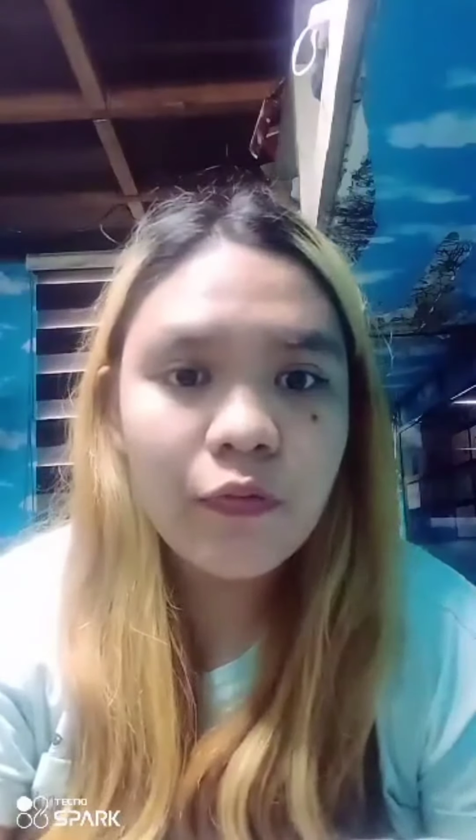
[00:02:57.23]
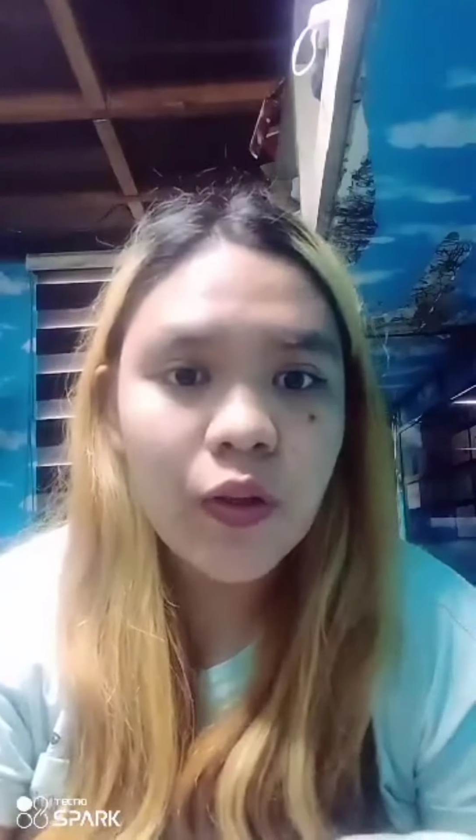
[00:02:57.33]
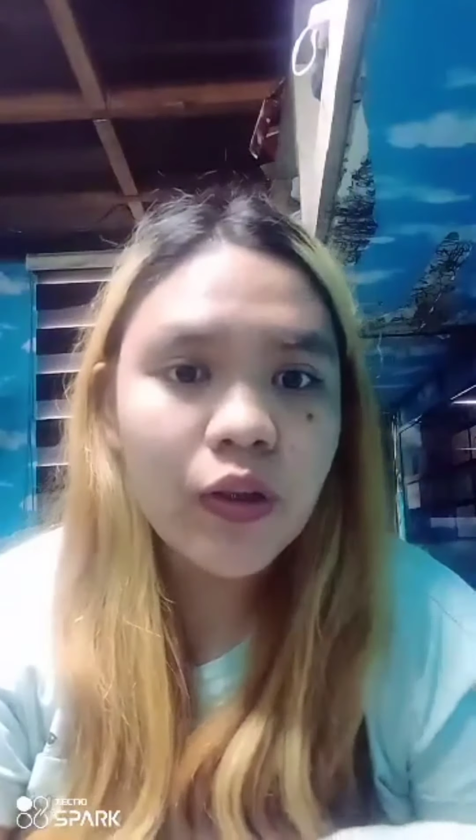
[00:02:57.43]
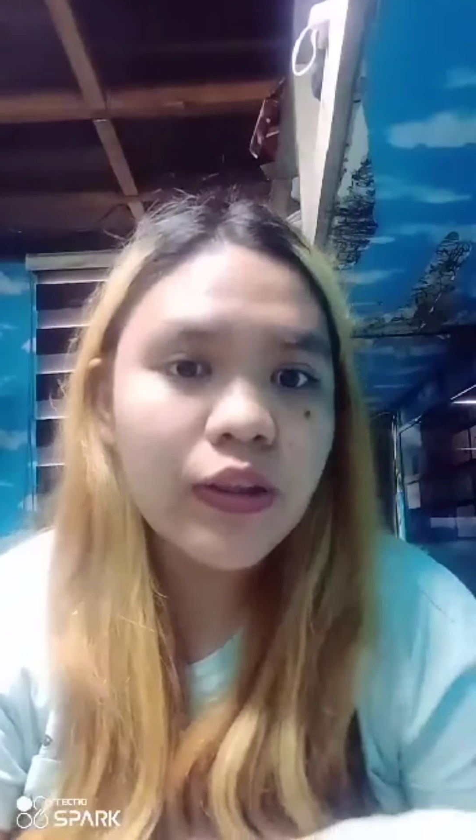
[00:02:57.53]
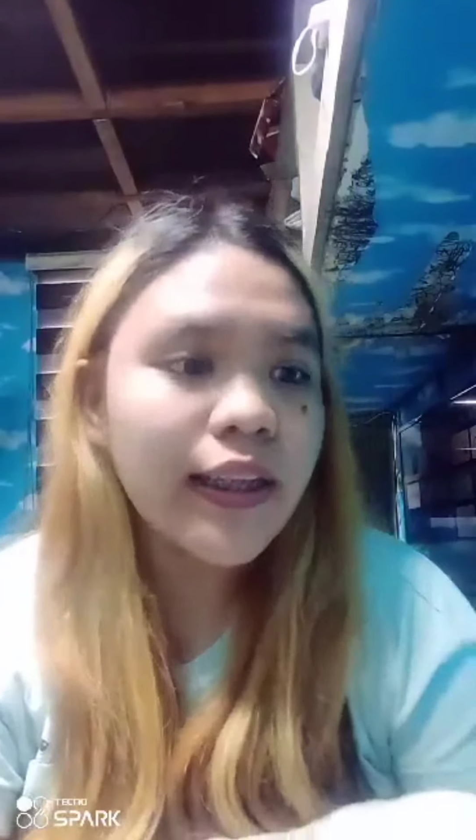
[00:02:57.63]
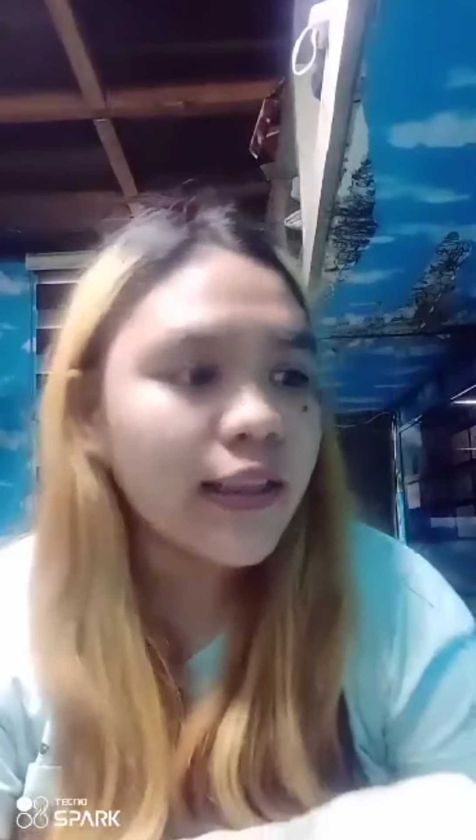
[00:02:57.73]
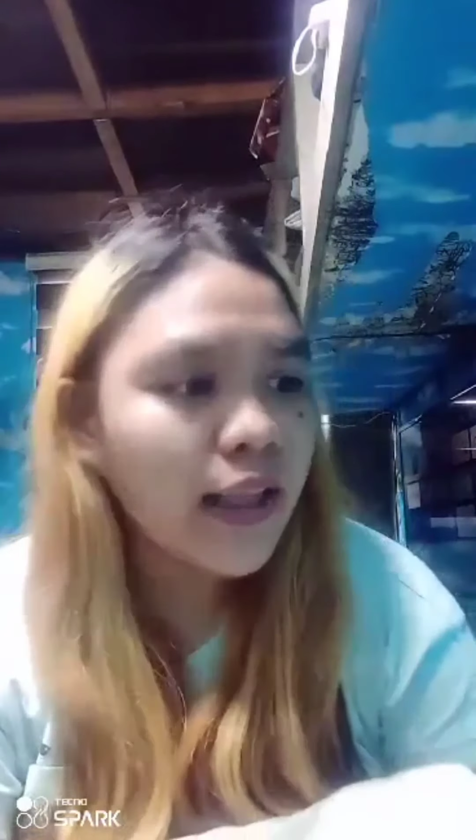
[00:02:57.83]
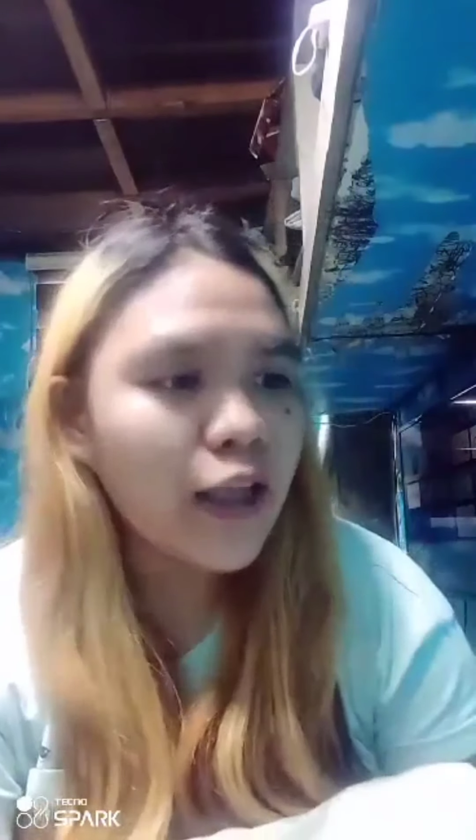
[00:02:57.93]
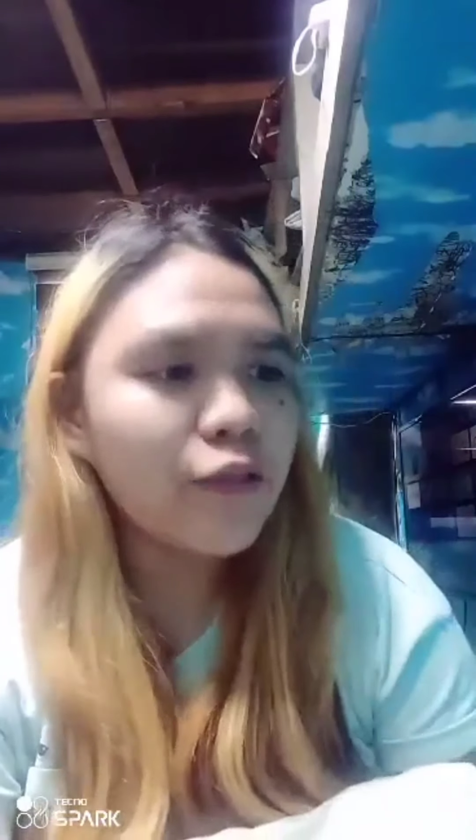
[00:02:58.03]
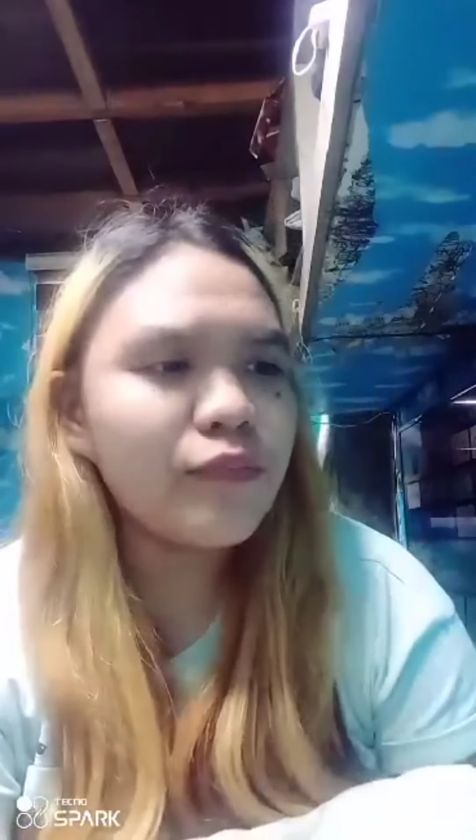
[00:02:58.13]
all the
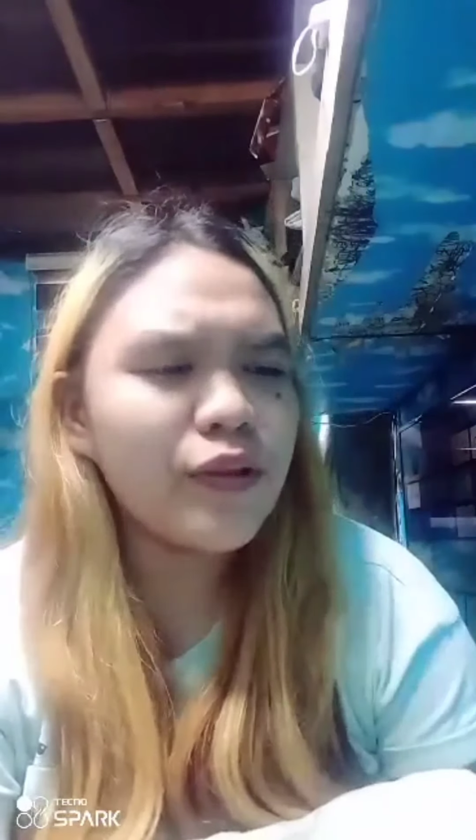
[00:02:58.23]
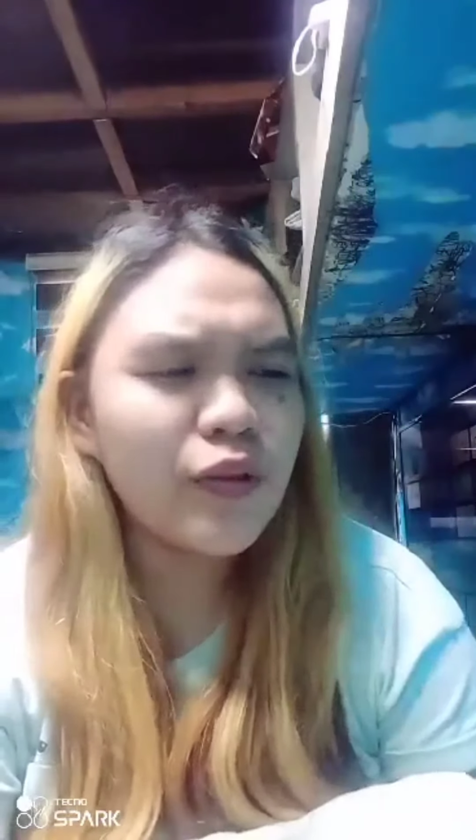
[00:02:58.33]
times,